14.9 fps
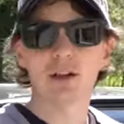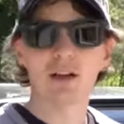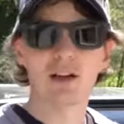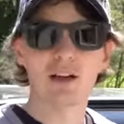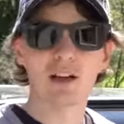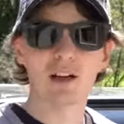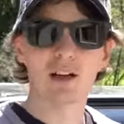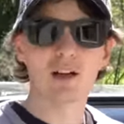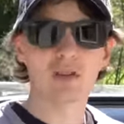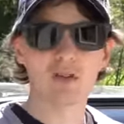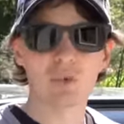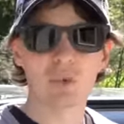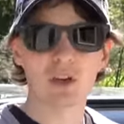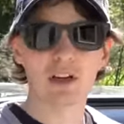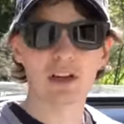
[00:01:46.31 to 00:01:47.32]
Uh,
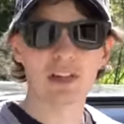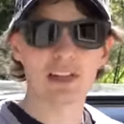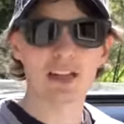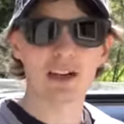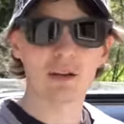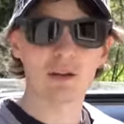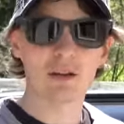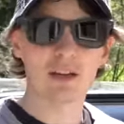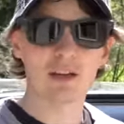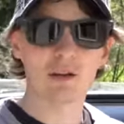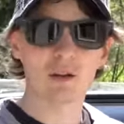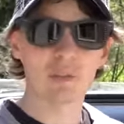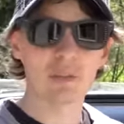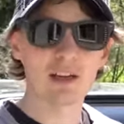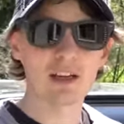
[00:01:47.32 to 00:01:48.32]
we'll get into that in a, in a
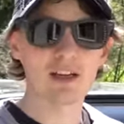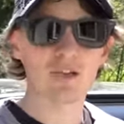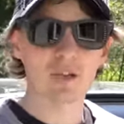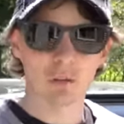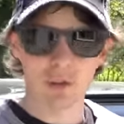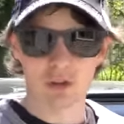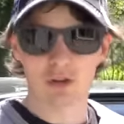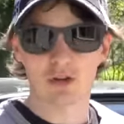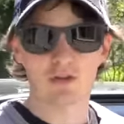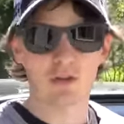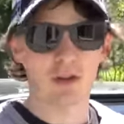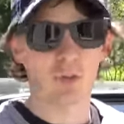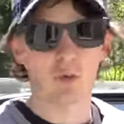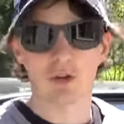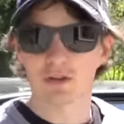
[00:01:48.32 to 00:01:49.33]
little bit. I'm gonna show you if
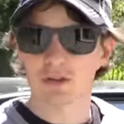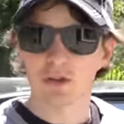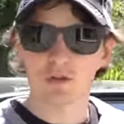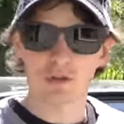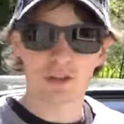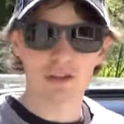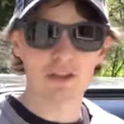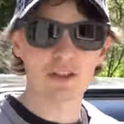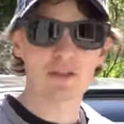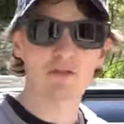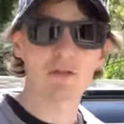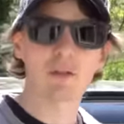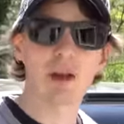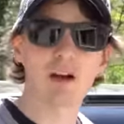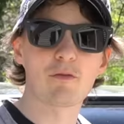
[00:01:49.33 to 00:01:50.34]
that works or if it doesn't, if
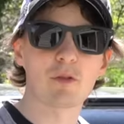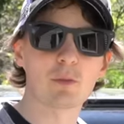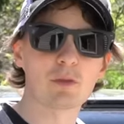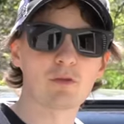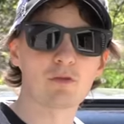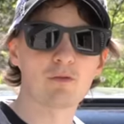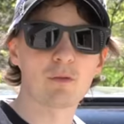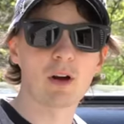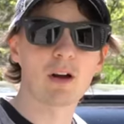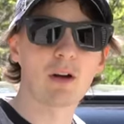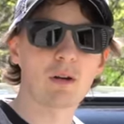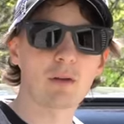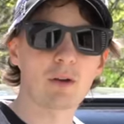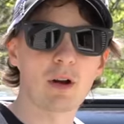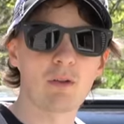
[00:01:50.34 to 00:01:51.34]
you have it
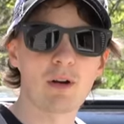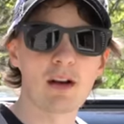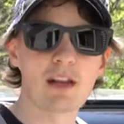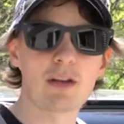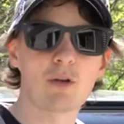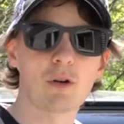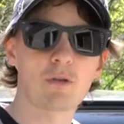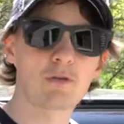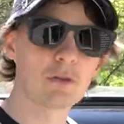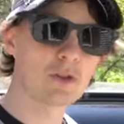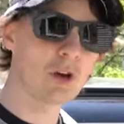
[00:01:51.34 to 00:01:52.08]
uh, already or if you